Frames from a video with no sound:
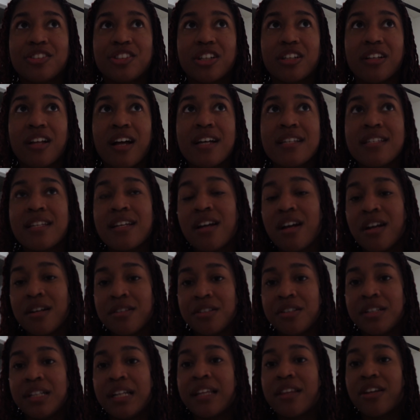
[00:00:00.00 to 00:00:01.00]
a closet
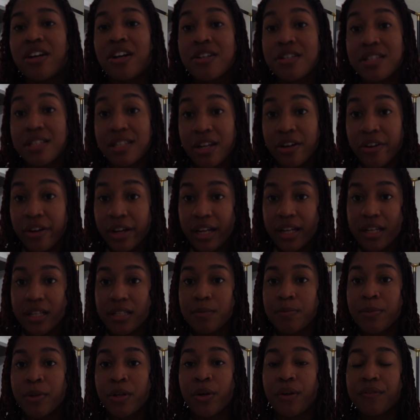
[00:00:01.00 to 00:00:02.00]
underneath our
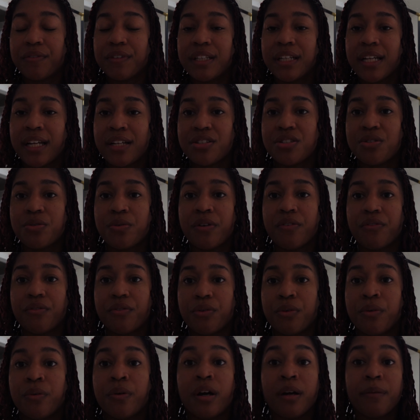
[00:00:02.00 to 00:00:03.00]
staircase, but you have to get to it
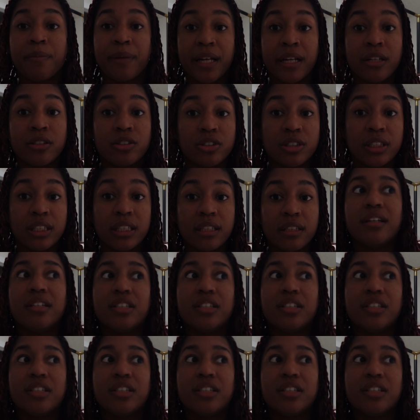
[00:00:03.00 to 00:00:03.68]
through our pantry.